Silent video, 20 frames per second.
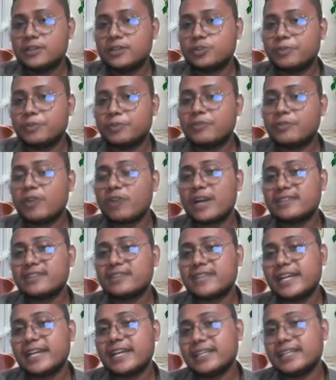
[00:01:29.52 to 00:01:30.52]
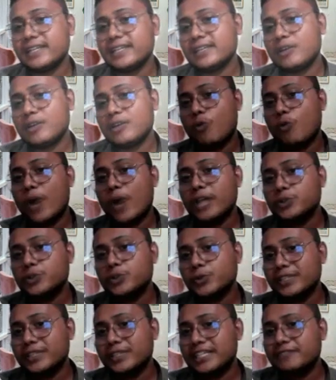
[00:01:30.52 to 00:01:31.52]
So before understanding why do
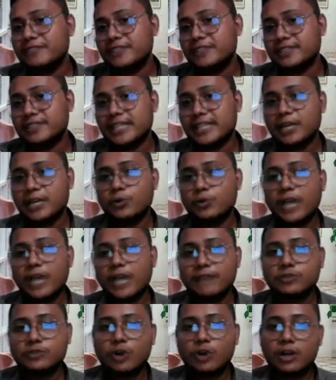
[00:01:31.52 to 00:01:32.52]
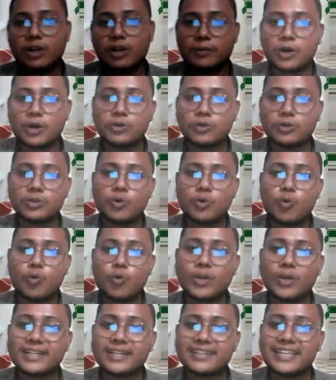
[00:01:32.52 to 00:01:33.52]
we need PCA, we have to talk about
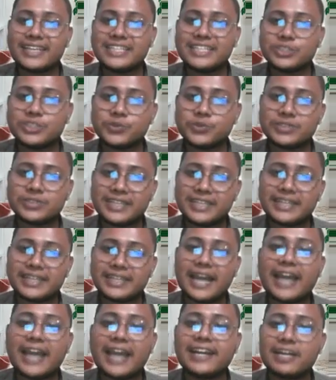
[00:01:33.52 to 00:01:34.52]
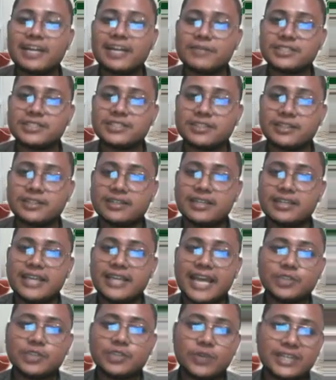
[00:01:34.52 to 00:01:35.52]
what are the issues in higher dimension.
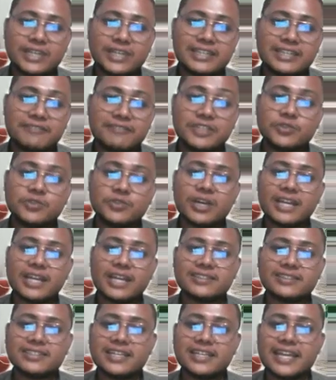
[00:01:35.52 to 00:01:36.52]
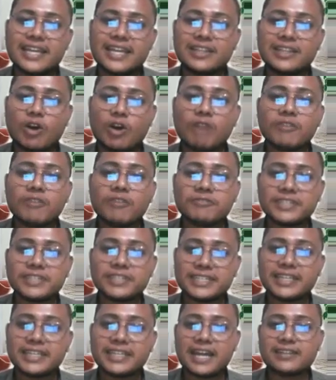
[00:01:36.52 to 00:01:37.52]
Actually, the visualization and the
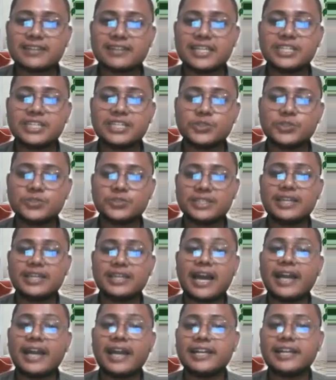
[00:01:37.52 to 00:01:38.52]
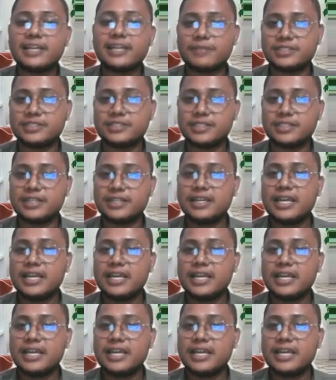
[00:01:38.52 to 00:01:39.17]
overfitting are the issues in higher dimension.